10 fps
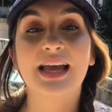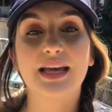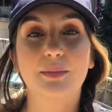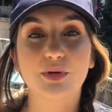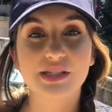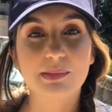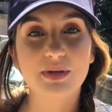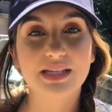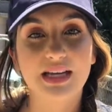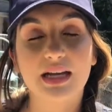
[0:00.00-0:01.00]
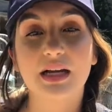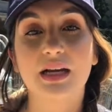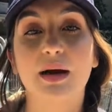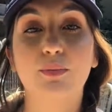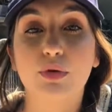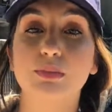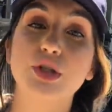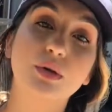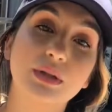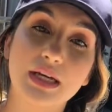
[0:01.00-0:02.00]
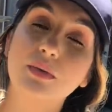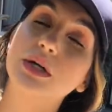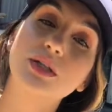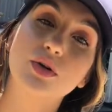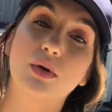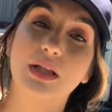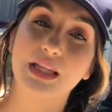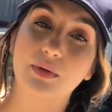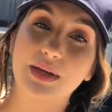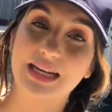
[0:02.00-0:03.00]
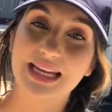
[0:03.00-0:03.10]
and a precipitate can come from 2 liquids or a liquid and a